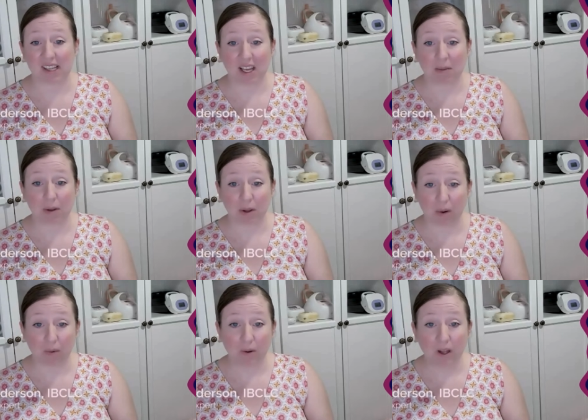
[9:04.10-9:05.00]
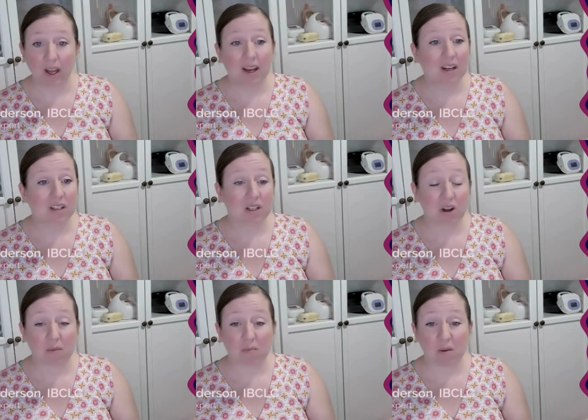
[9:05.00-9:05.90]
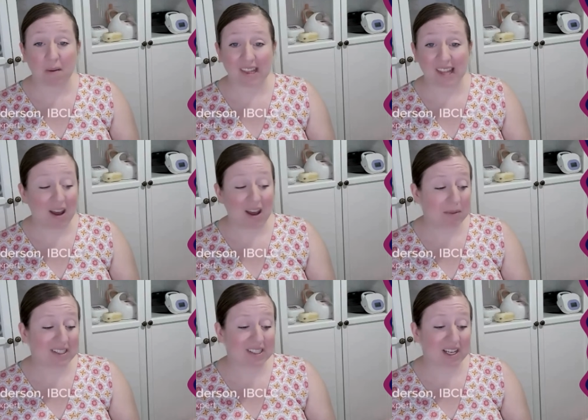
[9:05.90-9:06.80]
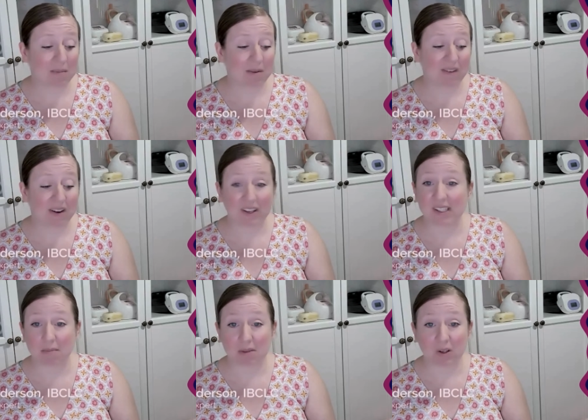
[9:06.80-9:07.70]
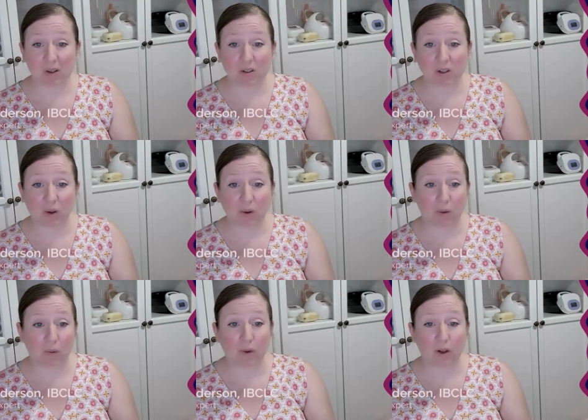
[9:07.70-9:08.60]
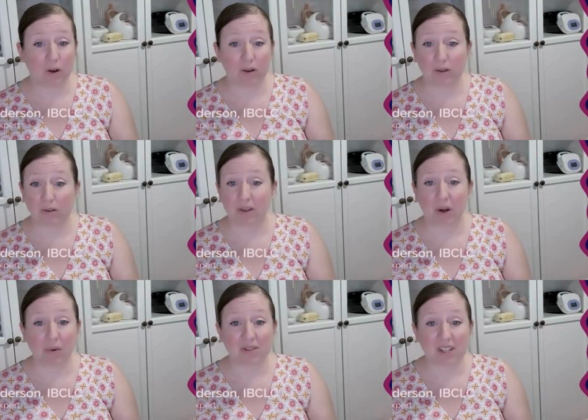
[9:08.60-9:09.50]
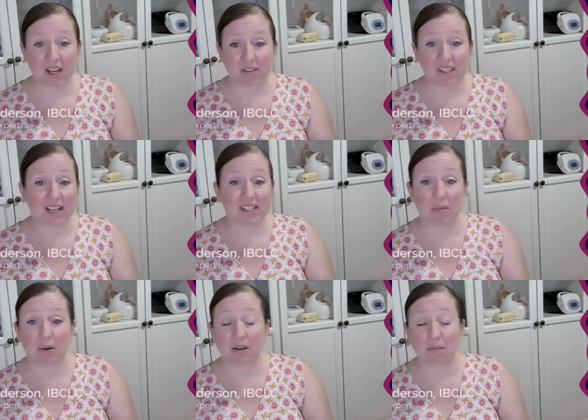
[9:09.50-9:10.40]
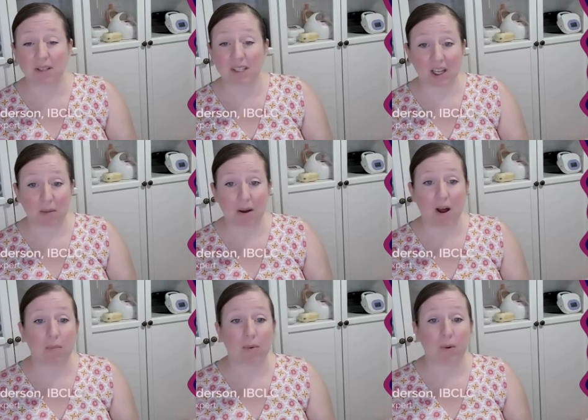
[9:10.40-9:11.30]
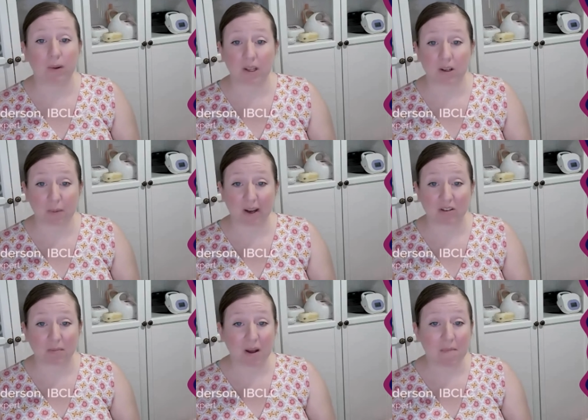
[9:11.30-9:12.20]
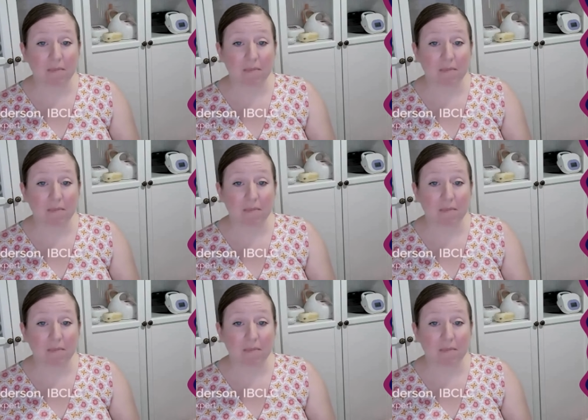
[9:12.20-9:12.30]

link below to talk more about that, but it's going to be very similar to your standard sizing with your Medela pump or with your Spectra pump.